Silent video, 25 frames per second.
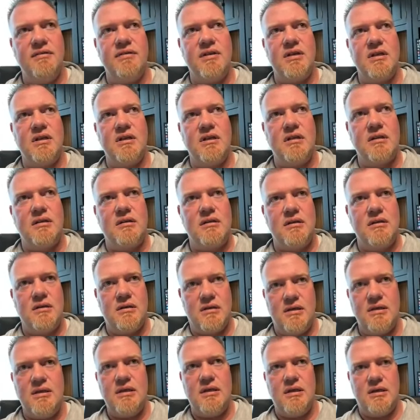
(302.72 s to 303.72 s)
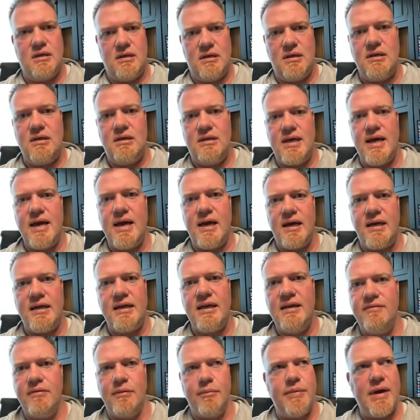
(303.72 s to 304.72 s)
even, yeah,
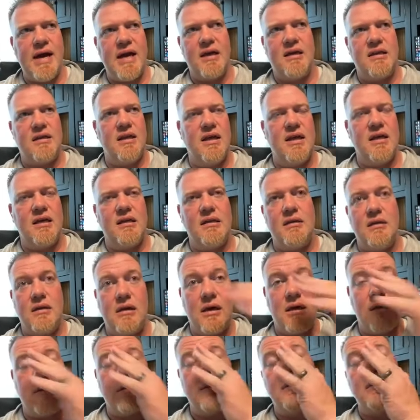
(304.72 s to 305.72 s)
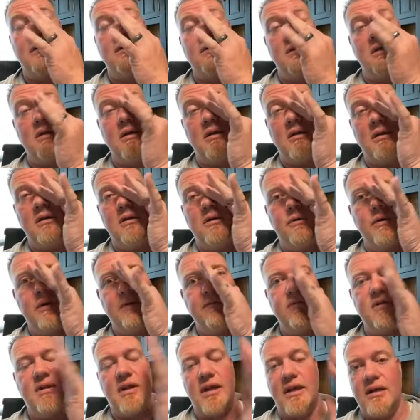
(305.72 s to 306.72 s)
and even back then,
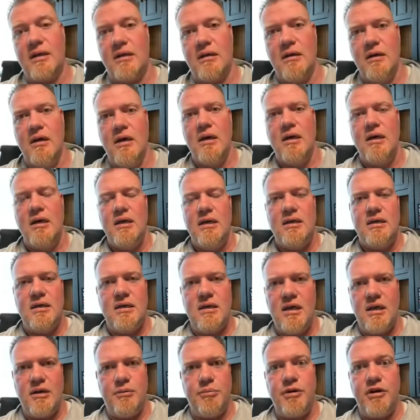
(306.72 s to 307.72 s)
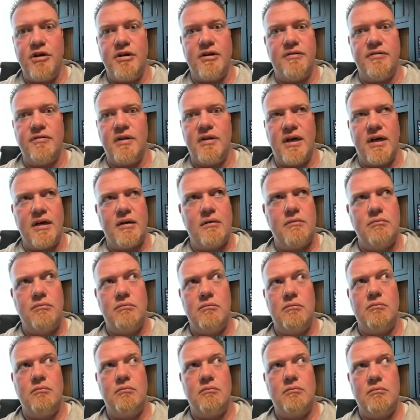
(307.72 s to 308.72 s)
even like in a period of like
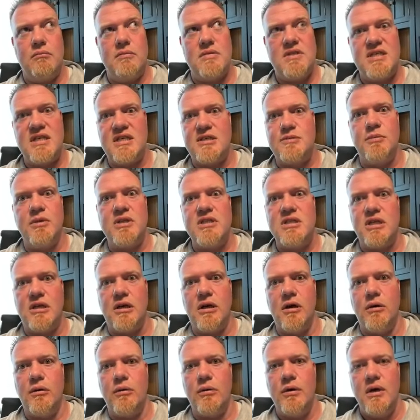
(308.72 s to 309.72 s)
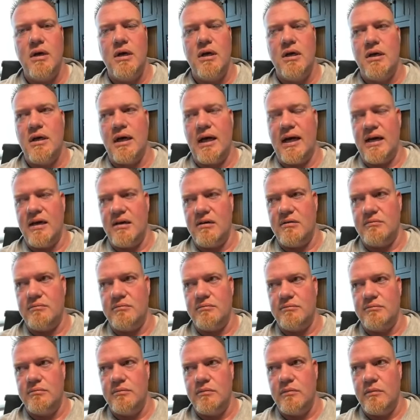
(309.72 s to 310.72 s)
6 months ago,
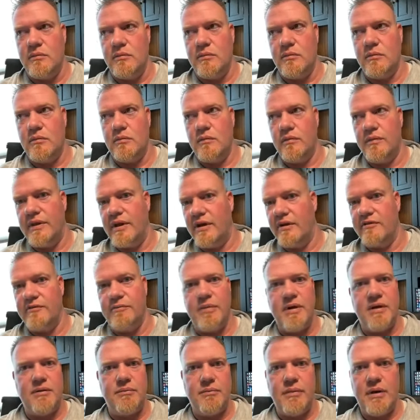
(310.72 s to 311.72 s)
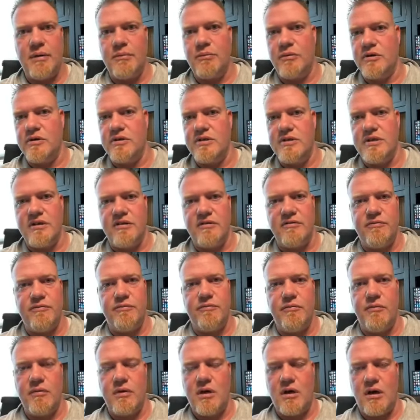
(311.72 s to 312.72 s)
um, there have been members that have
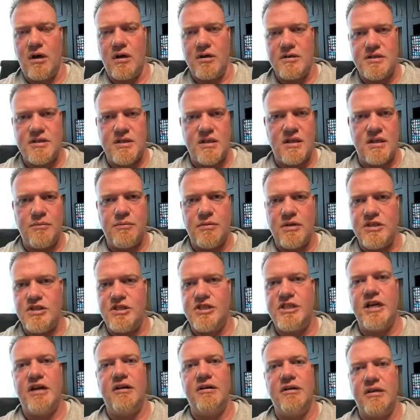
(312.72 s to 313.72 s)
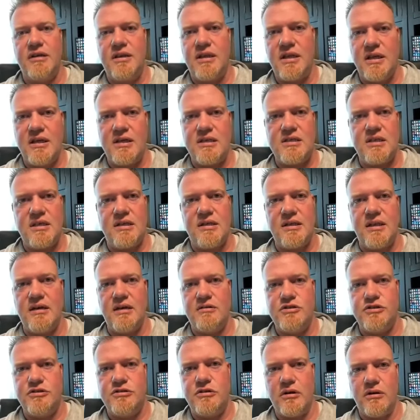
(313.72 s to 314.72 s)
constantly been sharing things and
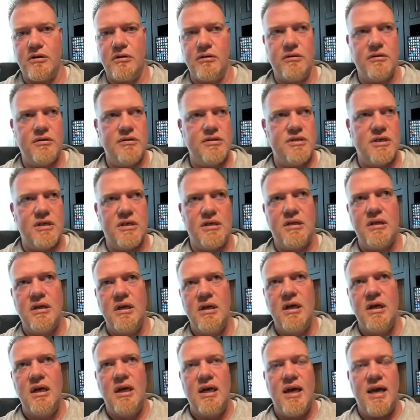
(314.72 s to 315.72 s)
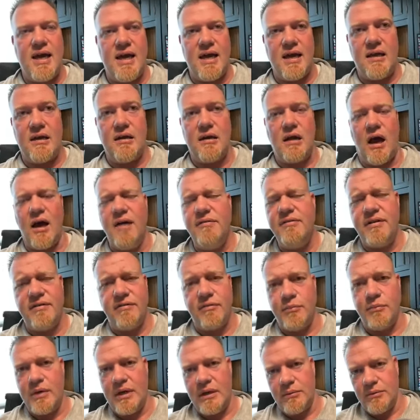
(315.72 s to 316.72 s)
their struggles, and I've
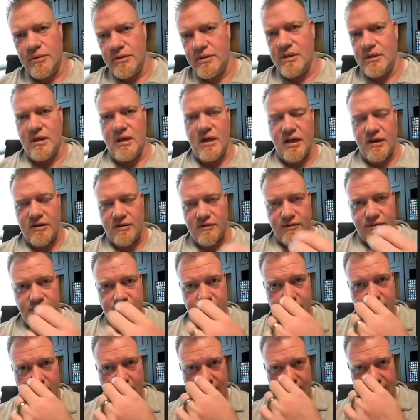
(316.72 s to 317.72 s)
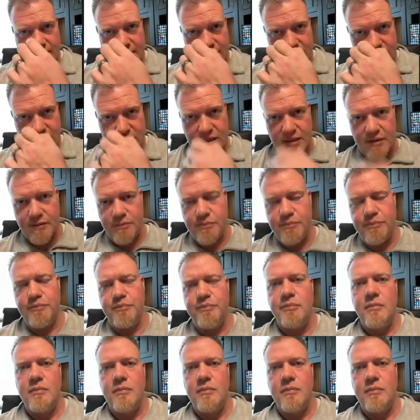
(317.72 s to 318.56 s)
even been able to kind of act as a